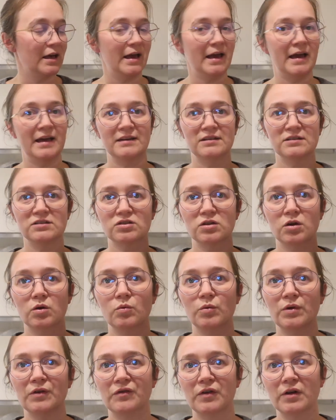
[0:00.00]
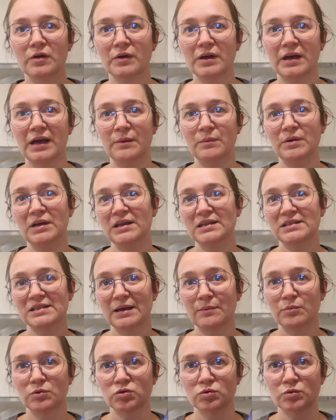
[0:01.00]
And so we're following him. He is
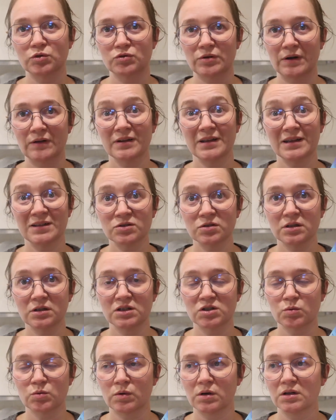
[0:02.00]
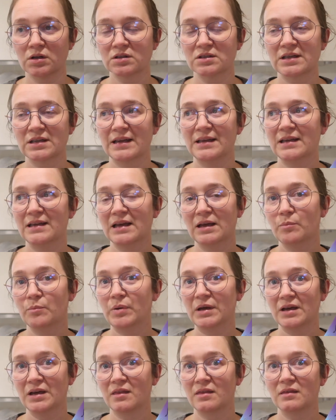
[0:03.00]
able to travel into these worlds, and he can
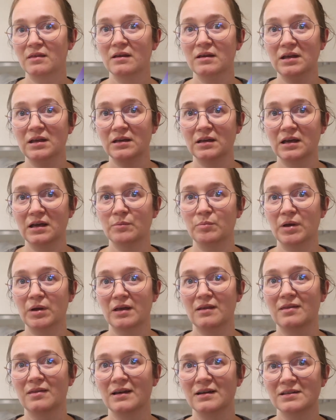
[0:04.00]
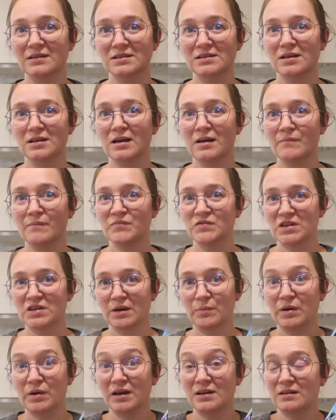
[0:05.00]
pick he can pick things
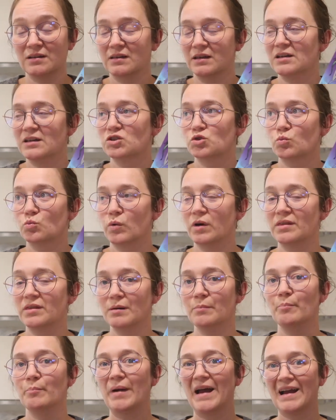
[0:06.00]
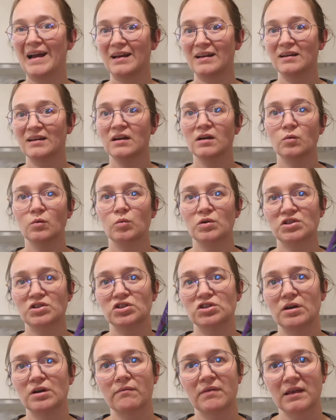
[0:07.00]
take things with him back, which
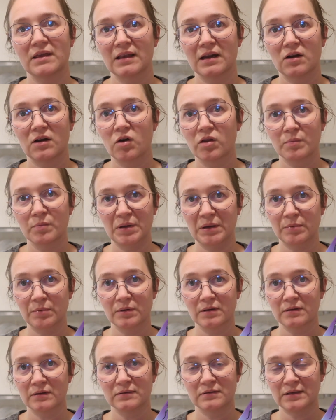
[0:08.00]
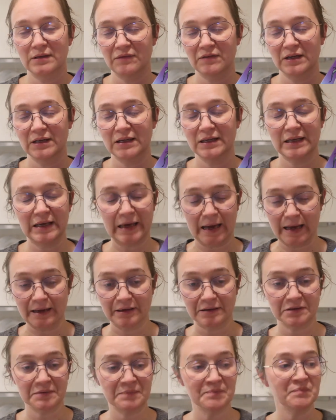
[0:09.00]
is something that other people definitely
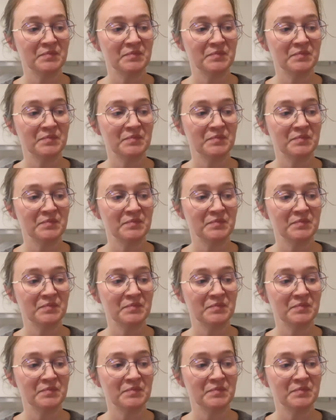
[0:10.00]
can't.